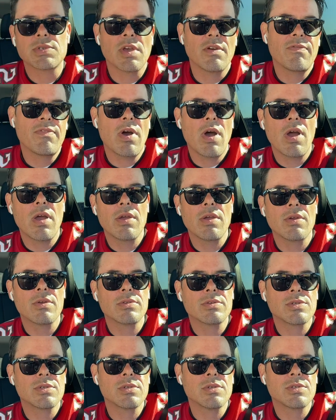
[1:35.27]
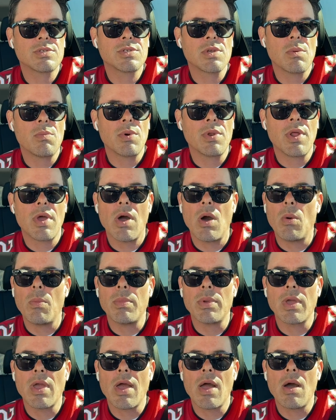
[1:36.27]
I've hired someone to help
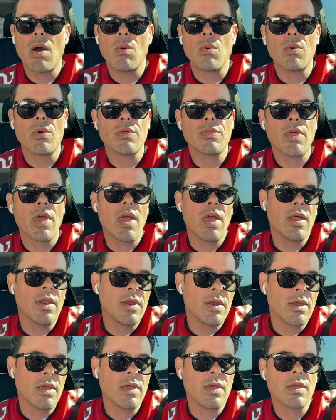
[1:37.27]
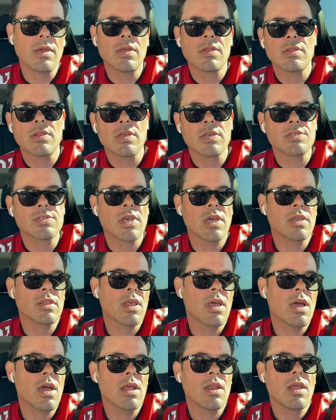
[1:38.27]
me out with editing and things like
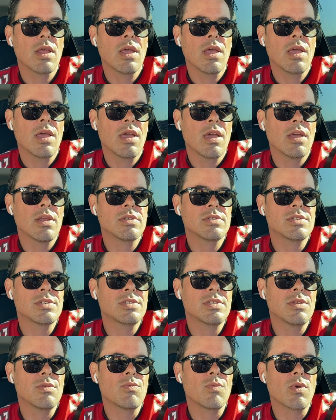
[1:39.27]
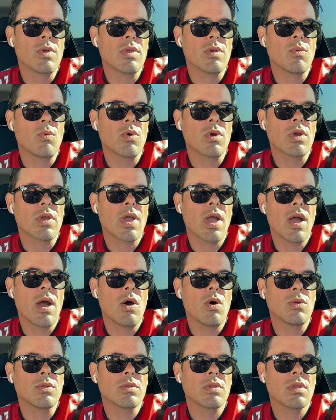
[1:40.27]
that, and it just didn't really work
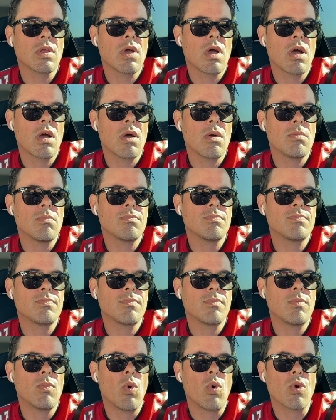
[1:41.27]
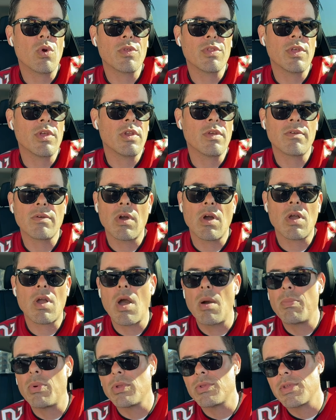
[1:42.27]
out um, more than a, a
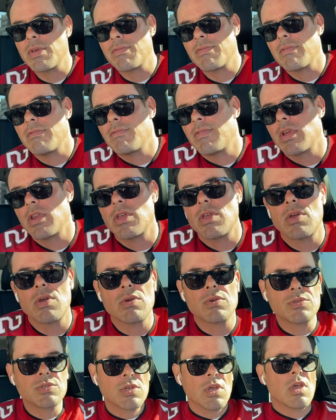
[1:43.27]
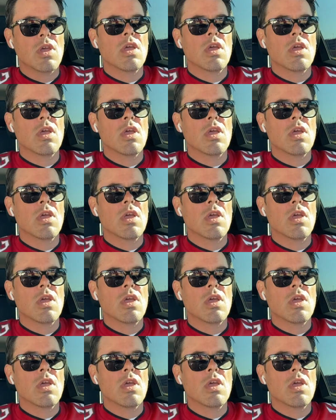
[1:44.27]
couple different videos.